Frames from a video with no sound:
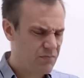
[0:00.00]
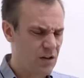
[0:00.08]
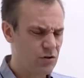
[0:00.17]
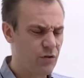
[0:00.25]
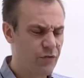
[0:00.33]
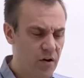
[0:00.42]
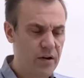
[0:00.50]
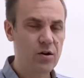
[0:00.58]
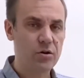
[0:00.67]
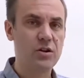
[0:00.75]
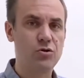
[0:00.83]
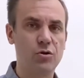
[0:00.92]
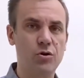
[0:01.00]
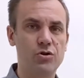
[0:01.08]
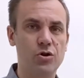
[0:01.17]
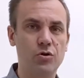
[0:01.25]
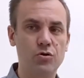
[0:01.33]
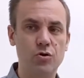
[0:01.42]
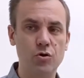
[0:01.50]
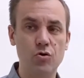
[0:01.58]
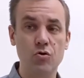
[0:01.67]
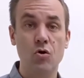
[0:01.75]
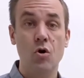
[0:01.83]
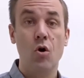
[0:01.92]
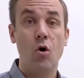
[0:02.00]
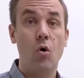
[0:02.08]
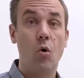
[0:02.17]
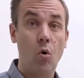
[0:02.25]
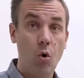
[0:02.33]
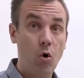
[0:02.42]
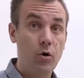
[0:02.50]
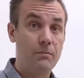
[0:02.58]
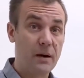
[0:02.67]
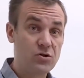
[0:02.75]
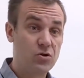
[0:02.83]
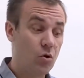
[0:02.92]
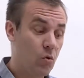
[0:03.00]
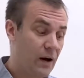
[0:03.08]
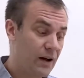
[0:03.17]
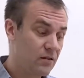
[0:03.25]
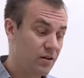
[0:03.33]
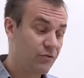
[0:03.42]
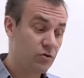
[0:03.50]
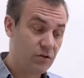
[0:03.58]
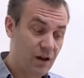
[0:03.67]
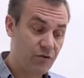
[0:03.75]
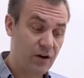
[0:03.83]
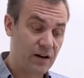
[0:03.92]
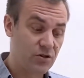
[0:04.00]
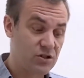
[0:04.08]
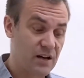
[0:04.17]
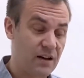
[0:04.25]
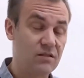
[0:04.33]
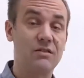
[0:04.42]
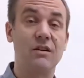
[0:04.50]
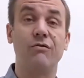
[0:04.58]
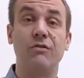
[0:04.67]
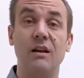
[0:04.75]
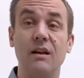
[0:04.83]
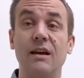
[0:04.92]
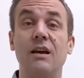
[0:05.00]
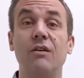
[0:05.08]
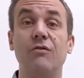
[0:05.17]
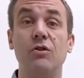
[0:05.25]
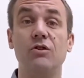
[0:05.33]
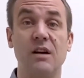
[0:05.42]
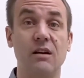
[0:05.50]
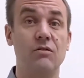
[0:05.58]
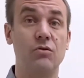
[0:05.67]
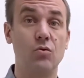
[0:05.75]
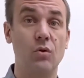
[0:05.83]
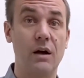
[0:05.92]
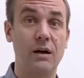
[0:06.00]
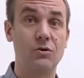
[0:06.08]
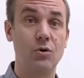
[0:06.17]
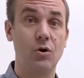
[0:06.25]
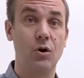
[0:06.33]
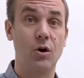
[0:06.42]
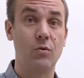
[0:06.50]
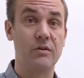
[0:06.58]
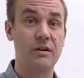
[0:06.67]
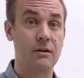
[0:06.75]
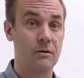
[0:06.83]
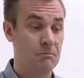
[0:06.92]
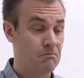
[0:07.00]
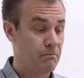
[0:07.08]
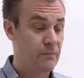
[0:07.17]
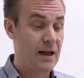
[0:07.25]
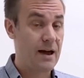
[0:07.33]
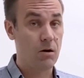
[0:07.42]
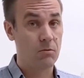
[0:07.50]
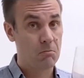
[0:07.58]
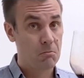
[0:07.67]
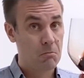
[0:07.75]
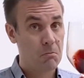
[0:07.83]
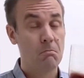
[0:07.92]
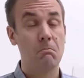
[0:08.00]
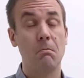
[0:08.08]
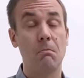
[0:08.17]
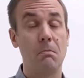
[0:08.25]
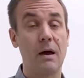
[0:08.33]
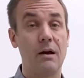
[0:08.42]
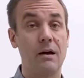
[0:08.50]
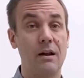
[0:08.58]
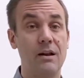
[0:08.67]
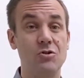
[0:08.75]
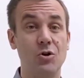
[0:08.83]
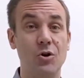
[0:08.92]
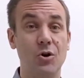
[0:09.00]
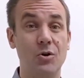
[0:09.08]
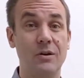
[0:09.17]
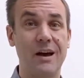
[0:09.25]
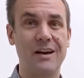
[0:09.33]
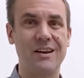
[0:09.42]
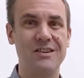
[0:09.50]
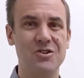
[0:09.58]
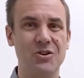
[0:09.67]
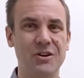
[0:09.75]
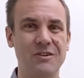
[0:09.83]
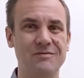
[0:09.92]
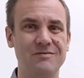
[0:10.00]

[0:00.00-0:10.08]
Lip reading: it's a very good introduction to old mature wines. If you've never had a chance, definitely give it a chance to go along with it. Now, I'll let you go and enjoy.